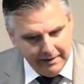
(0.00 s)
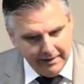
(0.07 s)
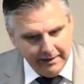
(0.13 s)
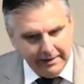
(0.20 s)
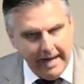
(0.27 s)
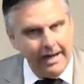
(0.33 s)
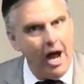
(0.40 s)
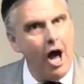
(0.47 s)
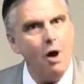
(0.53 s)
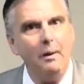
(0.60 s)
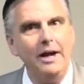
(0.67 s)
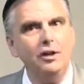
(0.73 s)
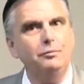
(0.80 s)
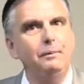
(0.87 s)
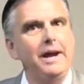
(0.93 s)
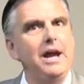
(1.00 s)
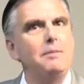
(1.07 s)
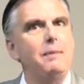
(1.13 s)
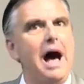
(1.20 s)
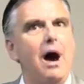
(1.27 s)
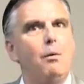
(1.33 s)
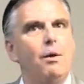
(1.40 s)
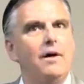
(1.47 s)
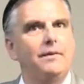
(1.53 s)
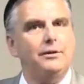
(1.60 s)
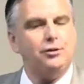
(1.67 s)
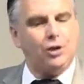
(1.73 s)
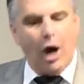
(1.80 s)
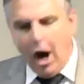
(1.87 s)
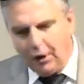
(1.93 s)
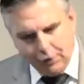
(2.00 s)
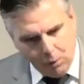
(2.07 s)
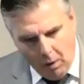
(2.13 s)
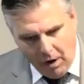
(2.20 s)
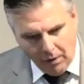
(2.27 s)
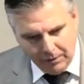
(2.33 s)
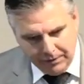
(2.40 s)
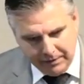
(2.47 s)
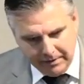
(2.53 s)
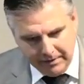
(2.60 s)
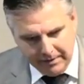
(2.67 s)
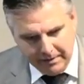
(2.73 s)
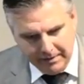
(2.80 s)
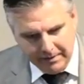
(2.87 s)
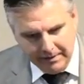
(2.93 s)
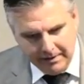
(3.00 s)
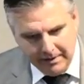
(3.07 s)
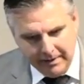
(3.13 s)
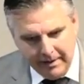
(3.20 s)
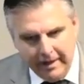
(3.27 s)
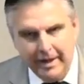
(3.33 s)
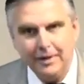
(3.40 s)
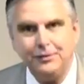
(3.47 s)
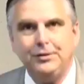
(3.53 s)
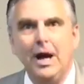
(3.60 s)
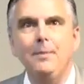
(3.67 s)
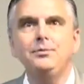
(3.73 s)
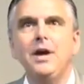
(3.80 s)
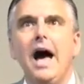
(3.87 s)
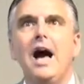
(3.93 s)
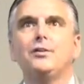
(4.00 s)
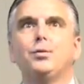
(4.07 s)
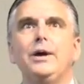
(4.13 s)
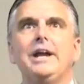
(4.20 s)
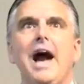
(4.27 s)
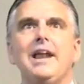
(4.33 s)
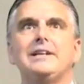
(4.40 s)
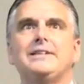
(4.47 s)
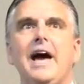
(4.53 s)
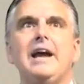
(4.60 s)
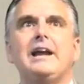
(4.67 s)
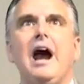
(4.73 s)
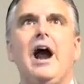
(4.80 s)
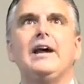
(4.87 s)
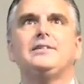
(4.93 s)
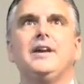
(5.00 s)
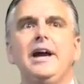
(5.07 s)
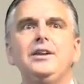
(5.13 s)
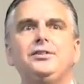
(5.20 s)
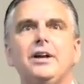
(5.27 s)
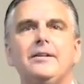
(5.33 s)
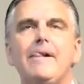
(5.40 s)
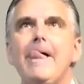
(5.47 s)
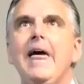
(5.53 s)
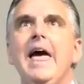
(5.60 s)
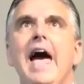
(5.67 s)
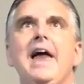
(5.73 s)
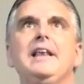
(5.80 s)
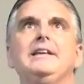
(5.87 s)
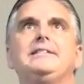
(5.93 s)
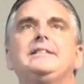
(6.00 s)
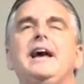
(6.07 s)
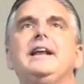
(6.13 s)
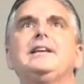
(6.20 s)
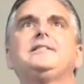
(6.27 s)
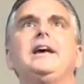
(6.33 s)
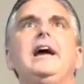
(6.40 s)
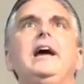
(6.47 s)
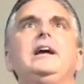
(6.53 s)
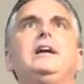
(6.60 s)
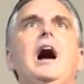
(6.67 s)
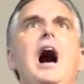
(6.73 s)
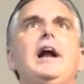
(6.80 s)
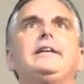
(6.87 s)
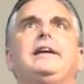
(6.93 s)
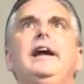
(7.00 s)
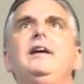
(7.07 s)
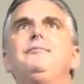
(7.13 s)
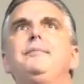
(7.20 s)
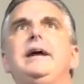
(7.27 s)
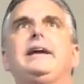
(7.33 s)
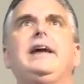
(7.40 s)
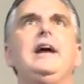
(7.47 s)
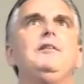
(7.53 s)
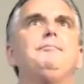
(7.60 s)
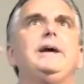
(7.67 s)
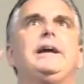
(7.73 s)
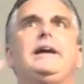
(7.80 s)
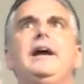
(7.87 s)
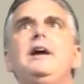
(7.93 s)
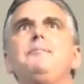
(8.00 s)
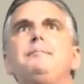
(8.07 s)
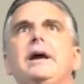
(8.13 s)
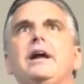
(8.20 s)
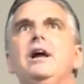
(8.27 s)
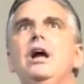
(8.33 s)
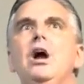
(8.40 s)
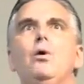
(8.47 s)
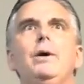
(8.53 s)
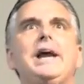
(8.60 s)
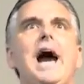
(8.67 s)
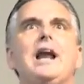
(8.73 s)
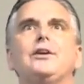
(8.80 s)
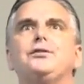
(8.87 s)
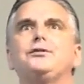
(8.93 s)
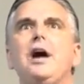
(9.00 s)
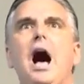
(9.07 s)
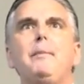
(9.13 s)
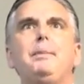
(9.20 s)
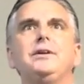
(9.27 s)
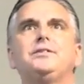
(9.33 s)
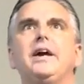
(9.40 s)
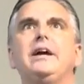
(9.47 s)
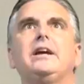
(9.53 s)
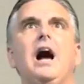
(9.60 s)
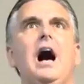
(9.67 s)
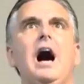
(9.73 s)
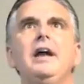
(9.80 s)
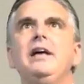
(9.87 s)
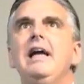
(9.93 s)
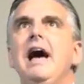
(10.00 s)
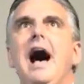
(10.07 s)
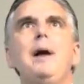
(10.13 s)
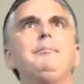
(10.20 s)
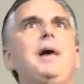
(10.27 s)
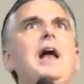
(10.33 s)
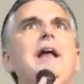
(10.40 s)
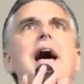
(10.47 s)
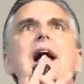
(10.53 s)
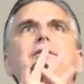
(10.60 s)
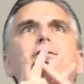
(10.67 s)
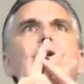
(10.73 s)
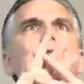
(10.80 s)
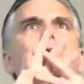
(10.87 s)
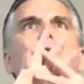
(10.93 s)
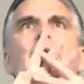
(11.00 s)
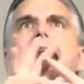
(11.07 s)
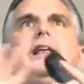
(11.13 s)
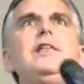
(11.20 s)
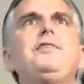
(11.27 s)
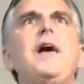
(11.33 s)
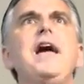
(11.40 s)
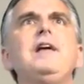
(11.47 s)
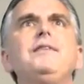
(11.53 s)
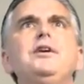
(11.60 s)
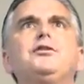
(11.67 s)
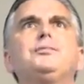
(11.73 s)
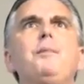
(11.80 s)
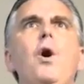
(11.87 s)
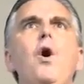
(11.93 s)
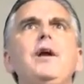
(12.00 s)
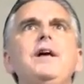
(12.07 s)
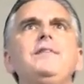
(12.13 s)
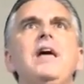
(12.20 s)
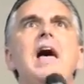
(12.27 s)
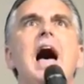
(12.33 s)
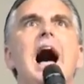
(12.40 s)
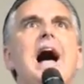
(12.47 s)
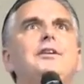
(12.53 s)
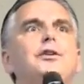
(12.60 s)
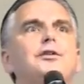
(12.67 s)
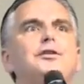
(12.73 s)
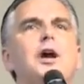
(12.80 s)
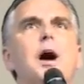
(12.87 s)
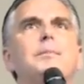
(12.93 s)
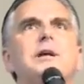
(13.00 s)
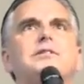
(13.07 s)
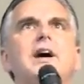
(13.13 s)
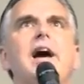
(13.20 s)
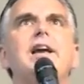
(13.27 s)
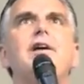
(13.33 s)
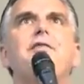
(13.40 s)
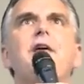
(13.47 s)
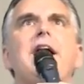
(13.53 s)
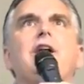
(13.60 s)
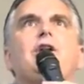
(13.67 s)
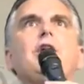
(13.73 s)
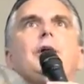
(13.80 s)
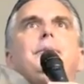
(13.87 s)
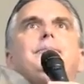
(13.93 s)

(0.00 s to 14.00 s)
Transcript: Can't always be about what the church wants. Sometimes we got to take our attention and instead of saying, God, give me, give me, give me, we got to stop and say, God, I'm not asking for anything this morning. I just come to tell you thank you.